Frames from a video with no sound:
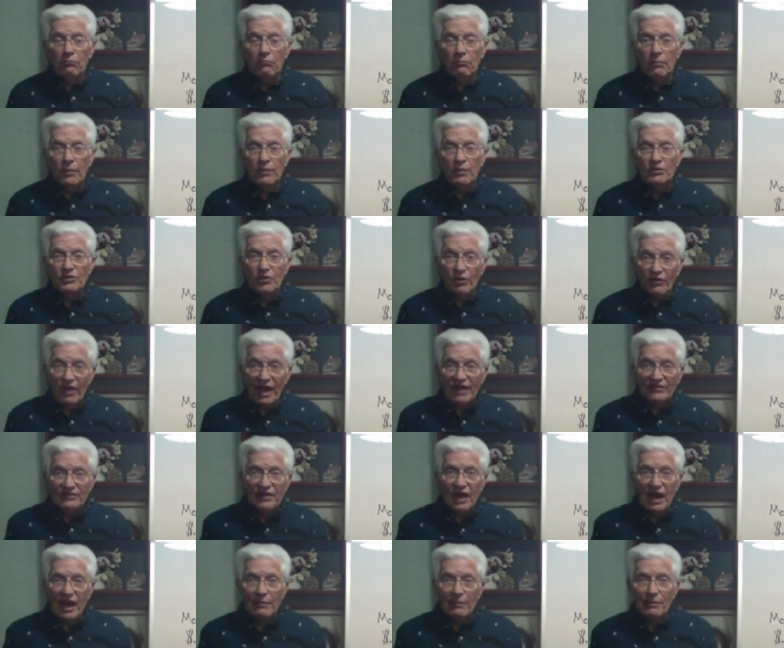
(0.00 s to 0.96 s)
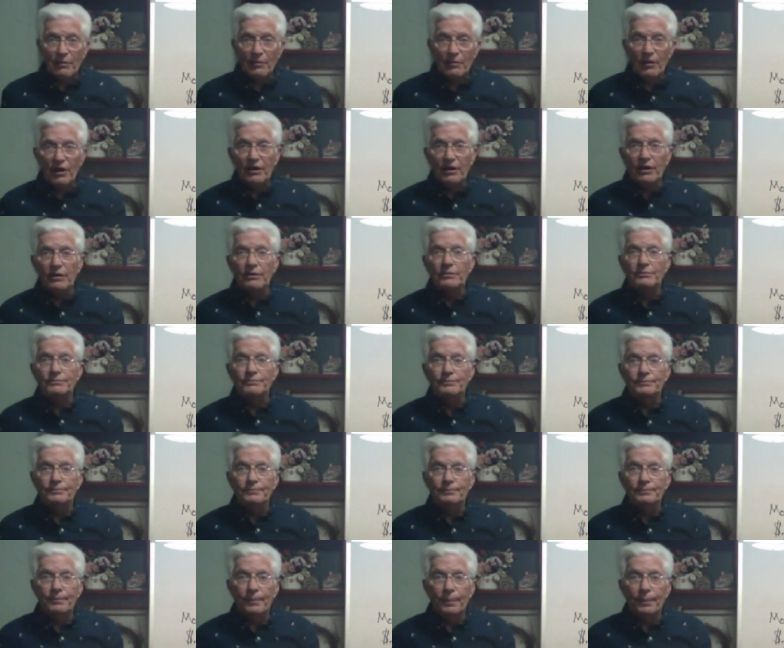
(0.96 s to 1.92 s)
So that's got to be bigger.
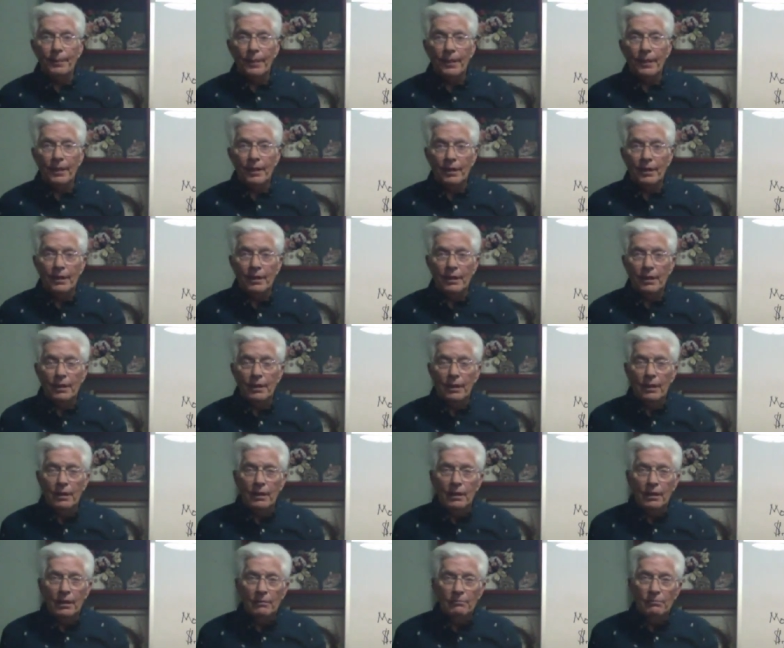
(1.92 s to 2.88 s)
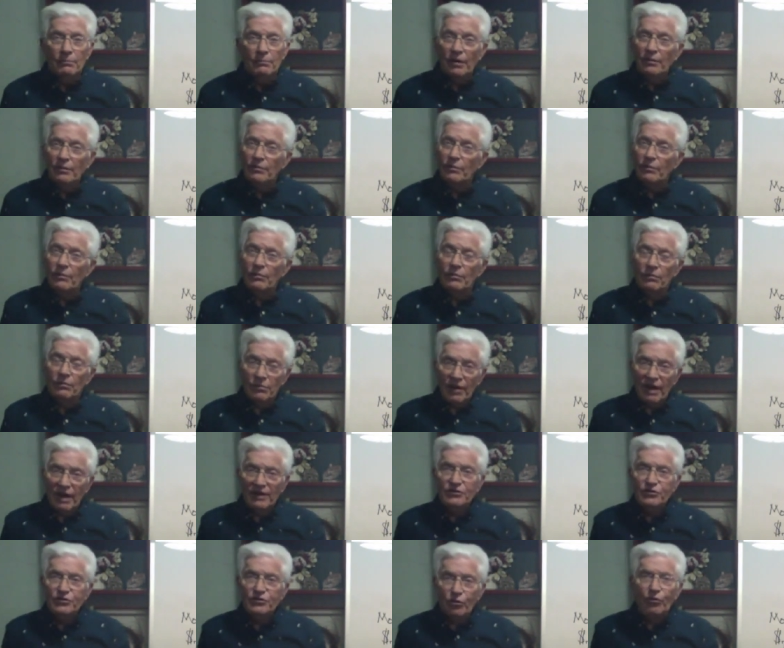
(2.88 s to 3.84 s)
But
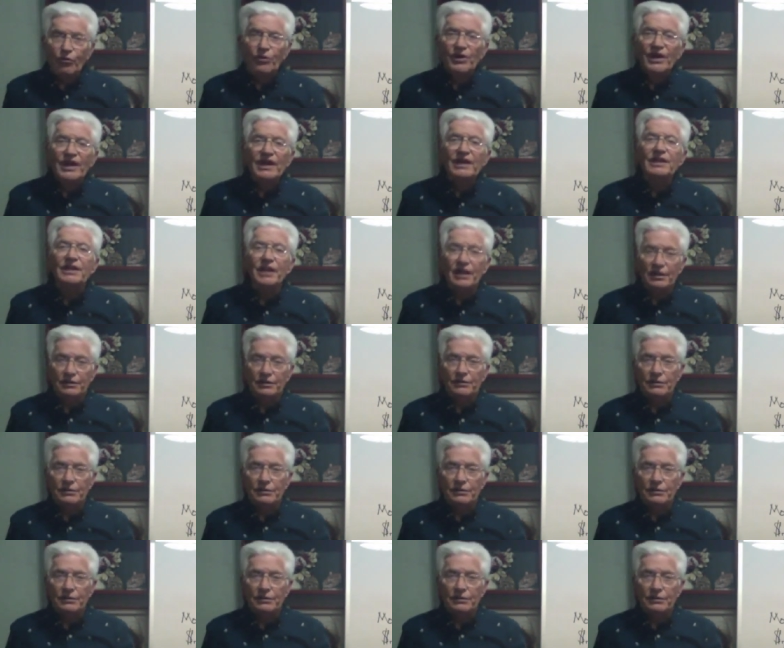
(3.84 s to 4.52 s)
let's read it.